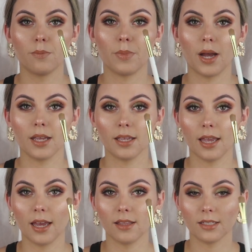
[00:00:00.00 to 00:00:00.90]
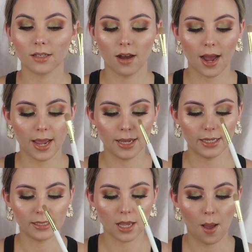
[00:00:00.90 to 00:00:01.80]
But yeah, this guy
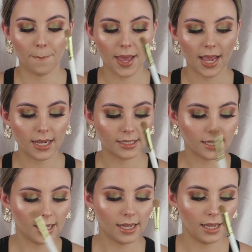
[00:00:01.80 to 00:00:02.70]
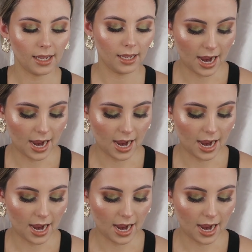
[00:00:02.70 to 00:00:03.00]
is amazing.